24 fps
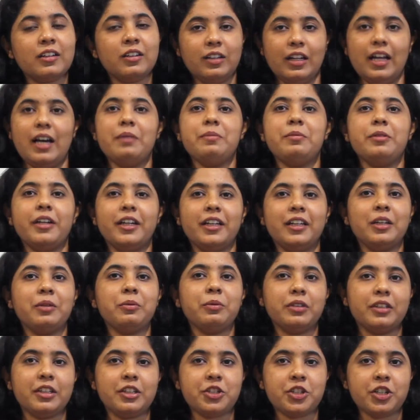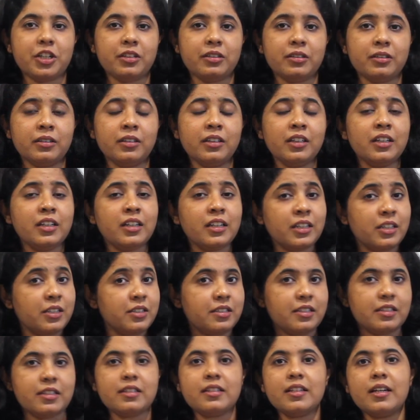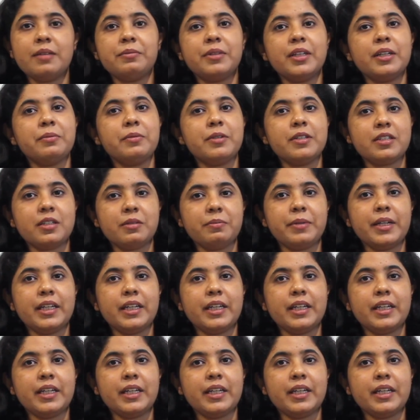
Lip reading: collaborating with each other, because this is something Mr.